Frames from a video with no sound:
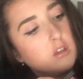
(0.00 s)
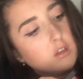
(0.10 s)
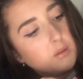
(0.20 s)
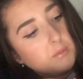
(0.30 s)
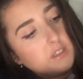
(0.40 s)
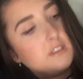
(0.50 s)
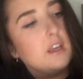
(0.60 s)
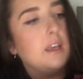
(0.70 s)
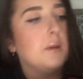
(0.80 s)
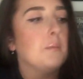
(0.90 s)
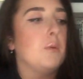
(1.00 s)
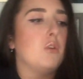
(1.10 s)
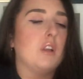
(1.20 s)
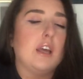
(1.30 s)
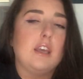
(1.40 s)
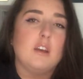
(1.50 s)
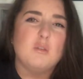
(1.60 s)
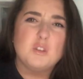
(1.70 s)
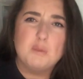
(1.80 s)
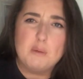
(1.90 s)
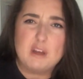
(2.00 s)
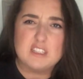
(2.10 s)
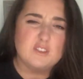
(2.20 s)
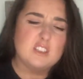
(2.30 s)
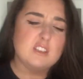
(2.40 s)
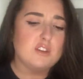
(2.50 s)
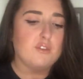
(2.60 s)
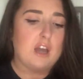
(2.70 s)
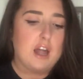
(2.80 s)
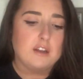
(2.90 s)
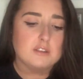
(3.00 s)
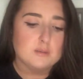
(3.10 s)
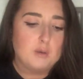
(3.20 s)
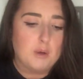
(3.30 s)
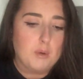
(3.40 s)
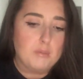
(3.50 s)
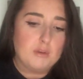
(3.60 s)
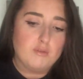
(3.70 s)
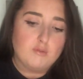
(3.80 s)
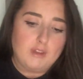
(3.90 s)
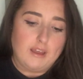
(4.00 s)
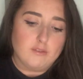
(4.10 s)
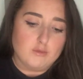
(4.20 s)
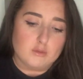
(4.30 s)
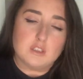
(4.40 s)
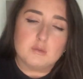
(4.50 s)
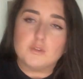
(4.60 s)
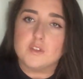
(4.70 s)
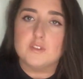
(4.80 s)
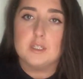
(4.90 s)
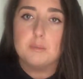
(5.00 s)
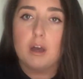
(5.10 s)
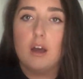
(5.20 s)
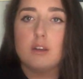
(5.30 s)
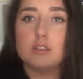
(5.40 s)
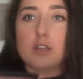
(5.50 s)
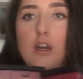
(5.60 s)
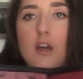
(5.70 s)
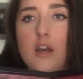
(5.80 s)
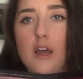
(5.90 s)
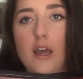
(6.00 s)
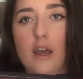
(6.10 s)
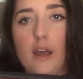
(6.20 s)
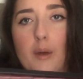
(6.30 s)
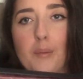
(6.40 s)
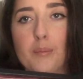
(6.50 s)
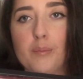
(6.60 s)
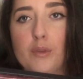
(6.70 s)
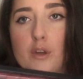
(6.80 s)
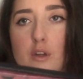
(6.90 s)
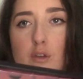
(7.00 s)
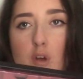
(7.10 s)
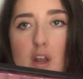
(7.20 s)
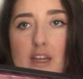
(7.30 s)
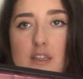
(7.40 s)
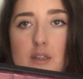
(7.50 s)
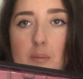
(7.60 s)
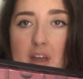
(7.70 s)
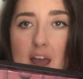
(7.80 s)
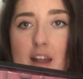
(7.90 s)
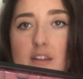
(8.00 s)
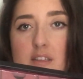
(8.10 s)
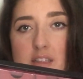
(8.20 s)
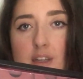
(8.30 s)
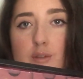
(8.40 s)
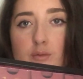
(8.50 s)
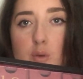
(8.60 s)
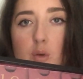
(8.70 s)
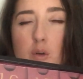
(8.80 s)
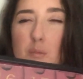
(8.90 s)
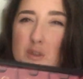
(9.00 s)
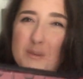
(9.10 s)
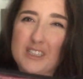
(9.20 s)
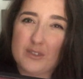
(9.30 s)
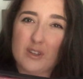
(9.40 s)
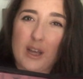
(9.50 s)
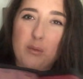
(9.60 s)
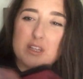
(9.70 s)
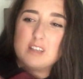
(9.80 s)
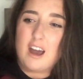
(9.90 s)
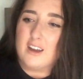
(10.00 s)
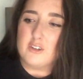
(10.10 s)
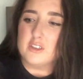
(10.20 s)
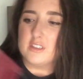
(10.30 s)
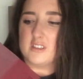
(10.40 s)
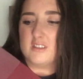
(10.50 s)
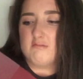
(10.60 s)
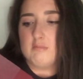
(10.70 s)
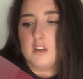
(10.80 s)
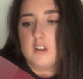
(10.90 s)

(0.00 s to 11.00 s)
them the same but like what's being better these are different characters but I won't be like fussy it was 15 pounds um they've got like them again the same for what's been different like where's Hagrid and